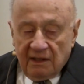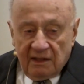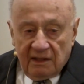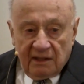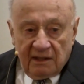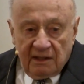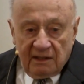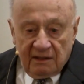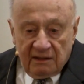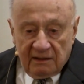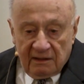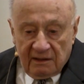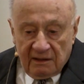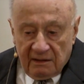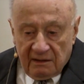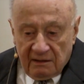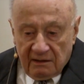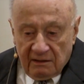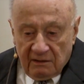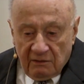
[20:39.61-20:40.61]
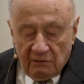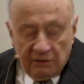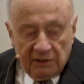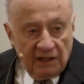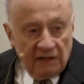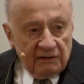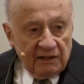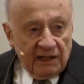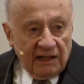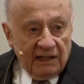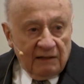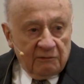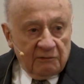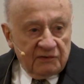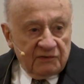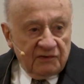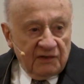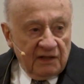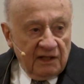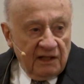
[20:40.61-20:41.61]
and uh, go down to Iowa
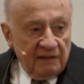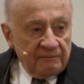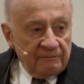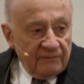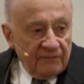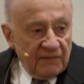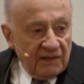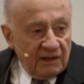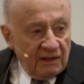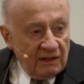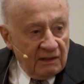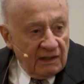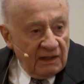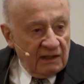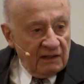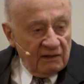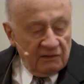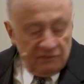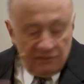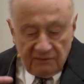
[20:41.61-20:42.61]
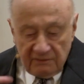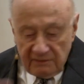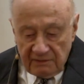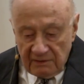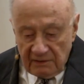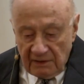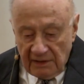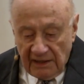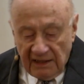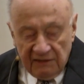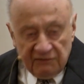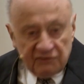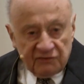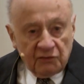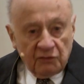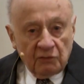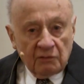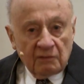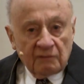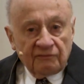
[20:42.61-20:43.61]
City in his high
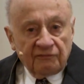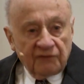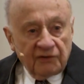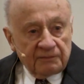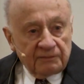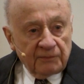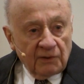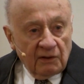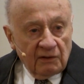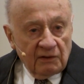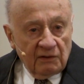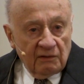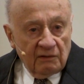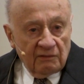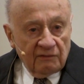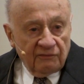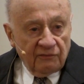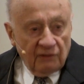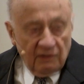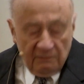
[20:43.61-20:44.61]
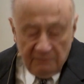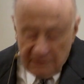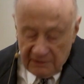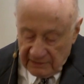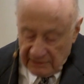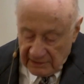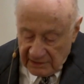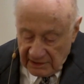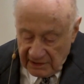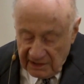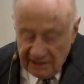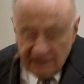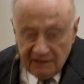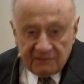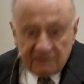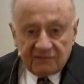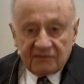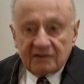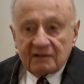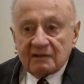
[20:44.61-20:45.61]
school football uniform and the
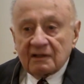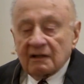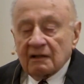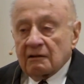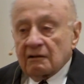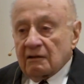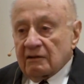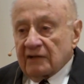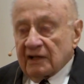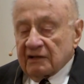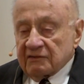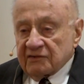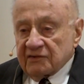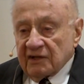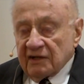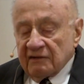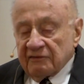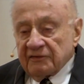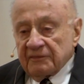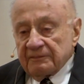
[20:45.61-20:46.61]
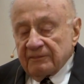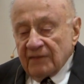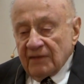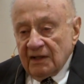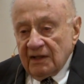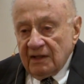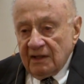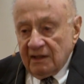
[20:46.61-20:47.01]
cleats and all that stuff